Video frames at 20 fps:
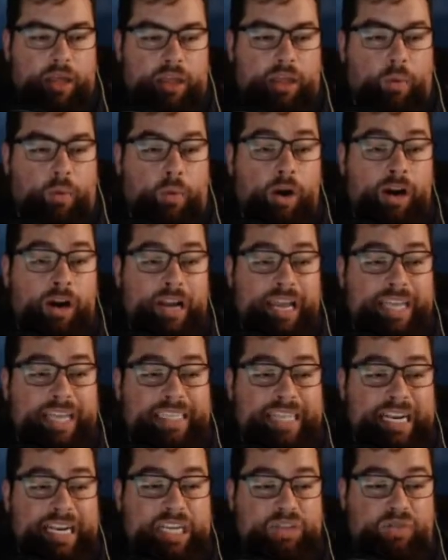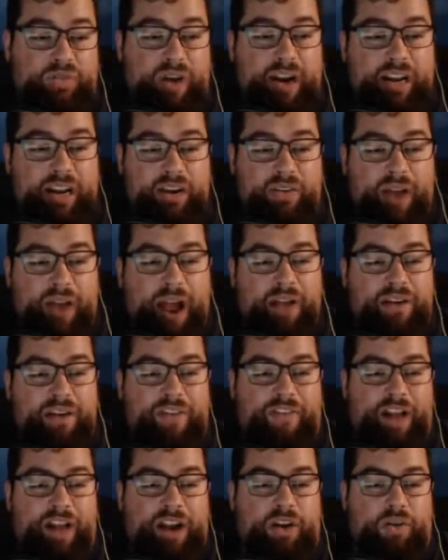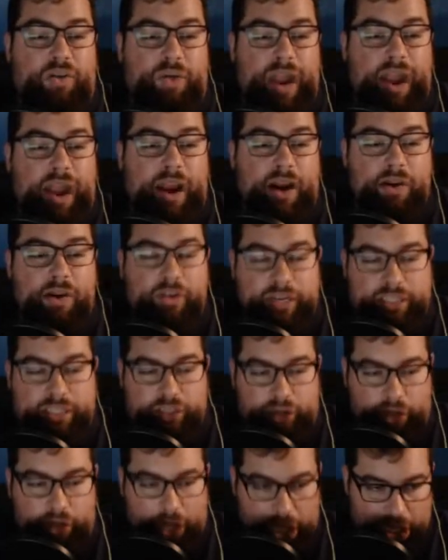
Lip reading: The word is that he's running around to find a rare crystal.